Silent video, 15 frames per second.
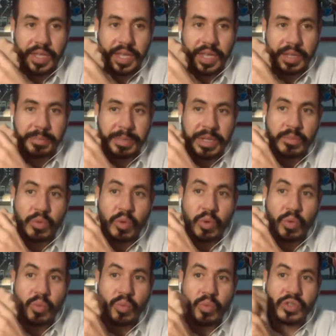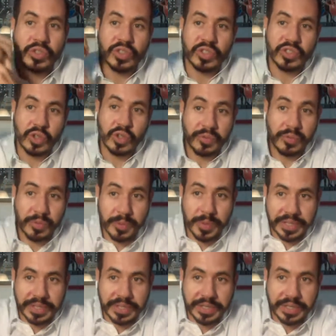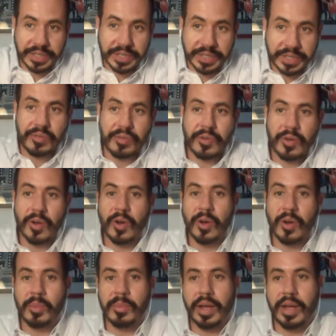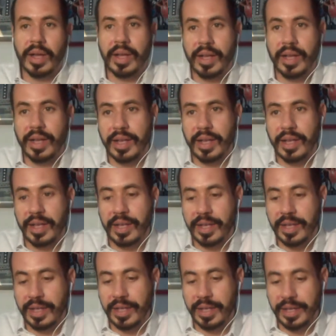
And Pernambuco was suffering from a